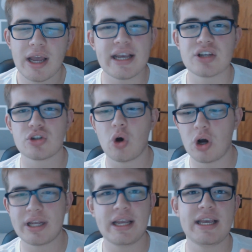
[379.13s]
He has
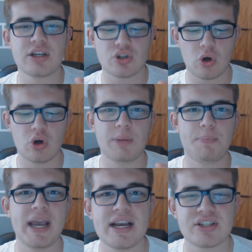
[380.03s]
not. He, he has not got
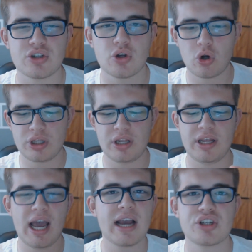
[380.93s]
the pace. He's not got
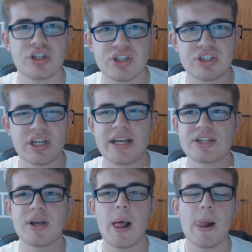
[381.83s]
the reactions. He's,
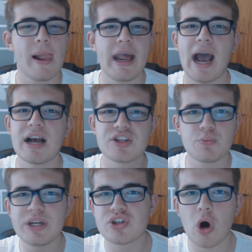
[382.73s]
he's he
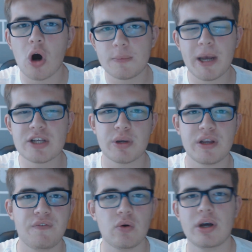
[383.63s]
has We solid bits
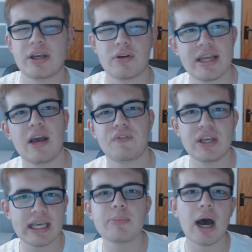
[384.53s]
where you feel like right.
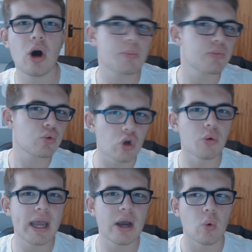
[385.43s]
If you keep that up, you
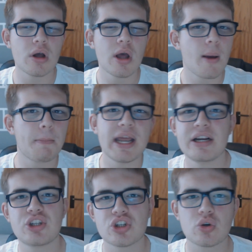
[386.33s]
do well. But
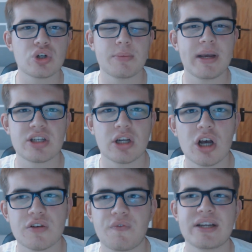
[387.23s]
then he just goes and makes an
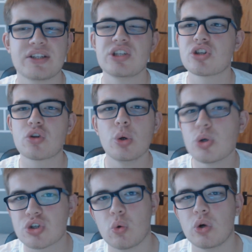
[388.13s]
arse of things. He's just
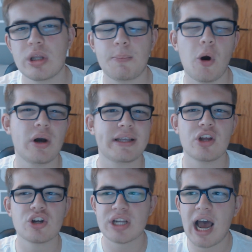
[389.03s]
too slow in the ball. He
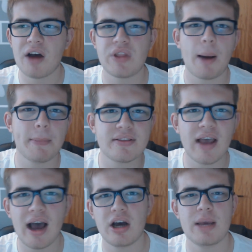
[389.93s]
doesn't have that
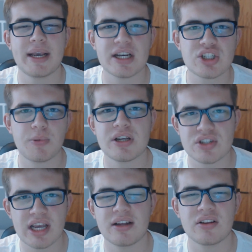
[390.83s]
mentality to make a
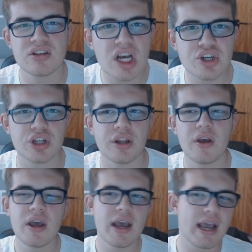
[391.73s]
split second
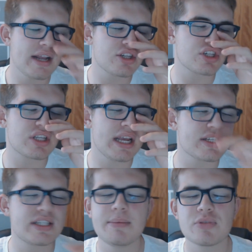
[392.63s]
decision. It just
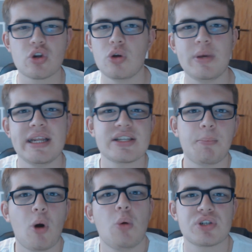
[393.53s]
he seems to be
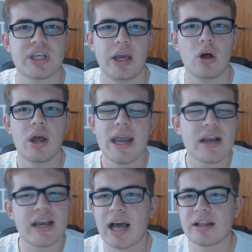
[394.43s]
he's a bomb scare.
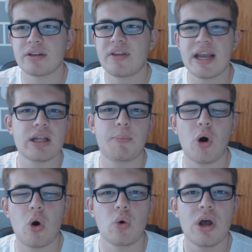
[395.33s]
He can't take the
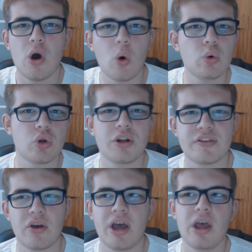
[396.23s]
ball, hold
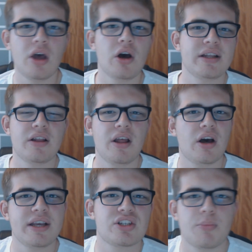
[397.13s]
on to it like
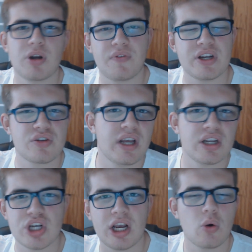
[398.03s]
the, like Simunovic,
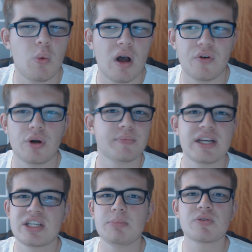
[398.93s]
Sviatchenko, whatever.
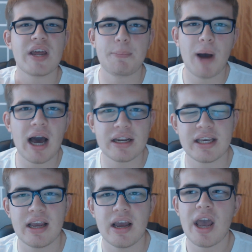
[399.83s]
It seems very
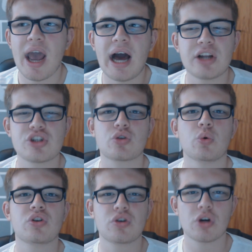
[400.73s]
panicky. I just
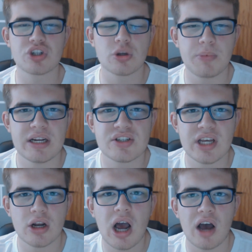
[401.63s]
don't trust him being at
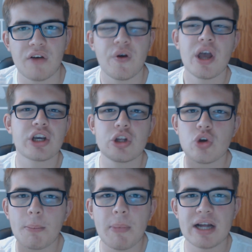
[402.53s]
centre half.
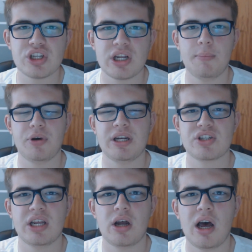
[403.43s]
Can you imagine him
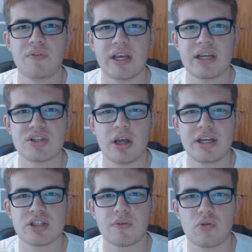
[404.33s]
playing at centre half against the
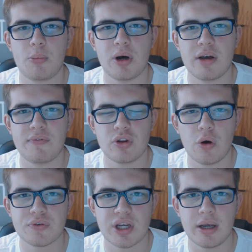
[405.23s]
likes of Robert
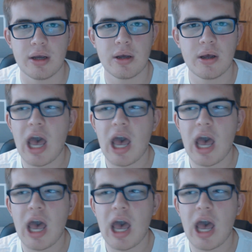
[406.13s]
Lewandowski?